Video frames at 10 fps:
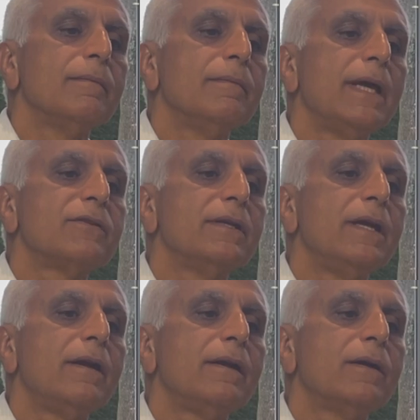that's an
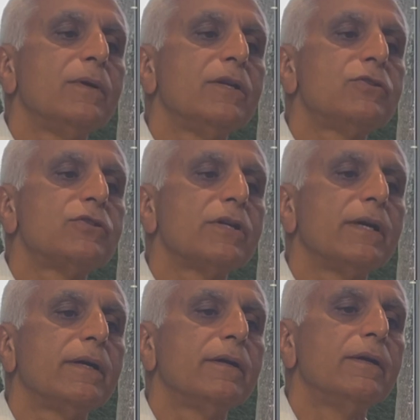area which
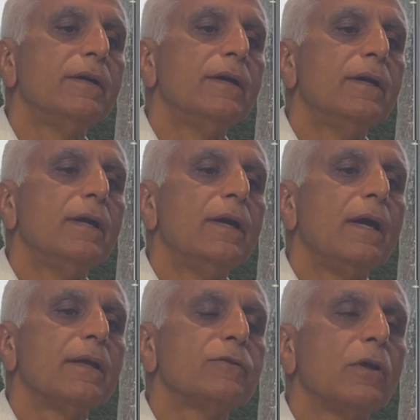
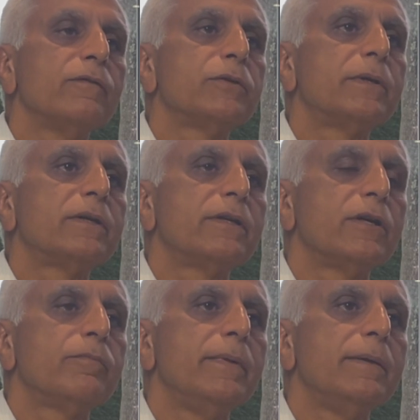has always
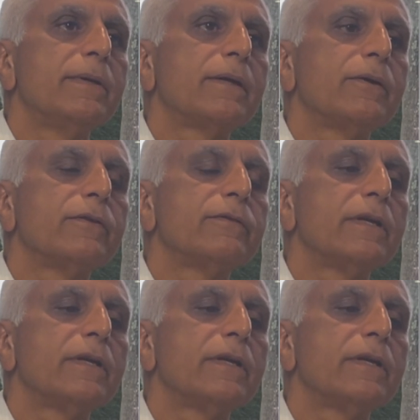perturbed me, because